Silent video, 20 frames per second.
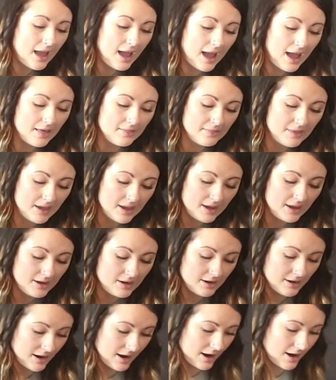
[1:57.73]
And then
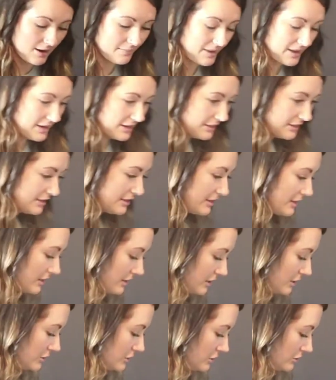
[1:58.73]
anything
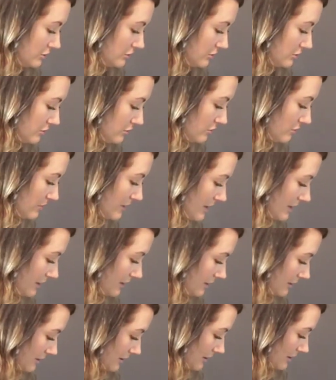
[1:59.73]
to do with
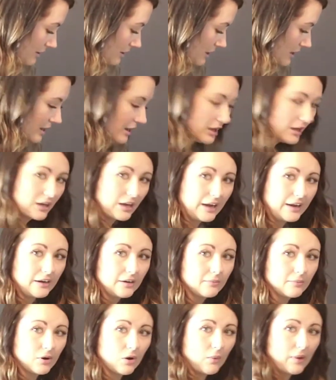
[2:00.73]
kind
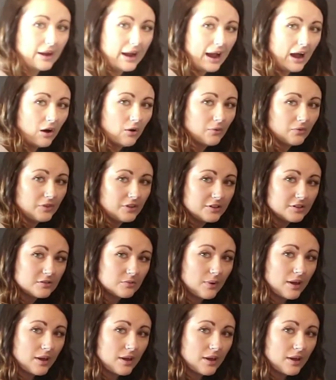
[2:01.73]
of going out this